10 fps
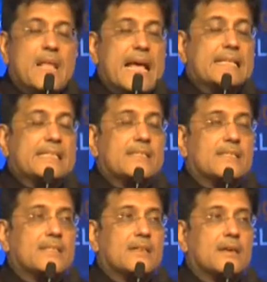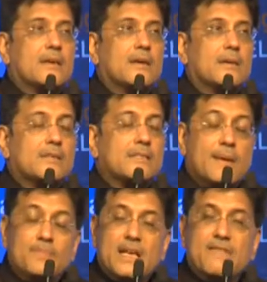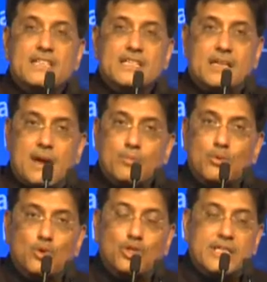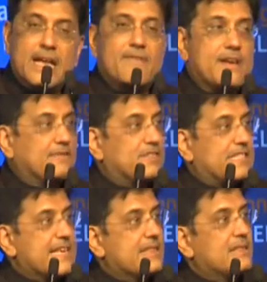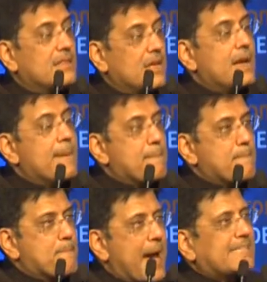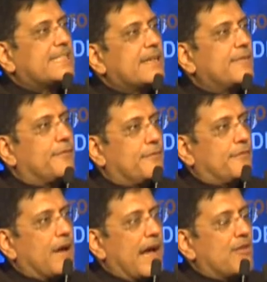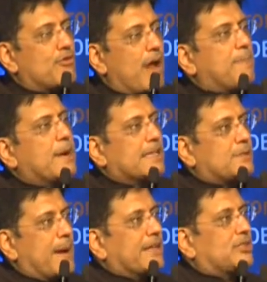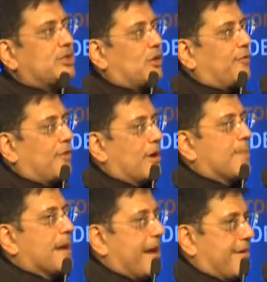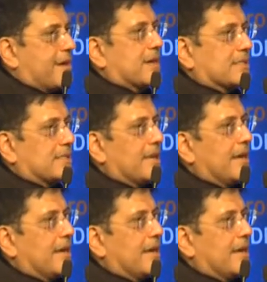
It's something which has come to stay. We have seen massive and rapid expansion of urban areas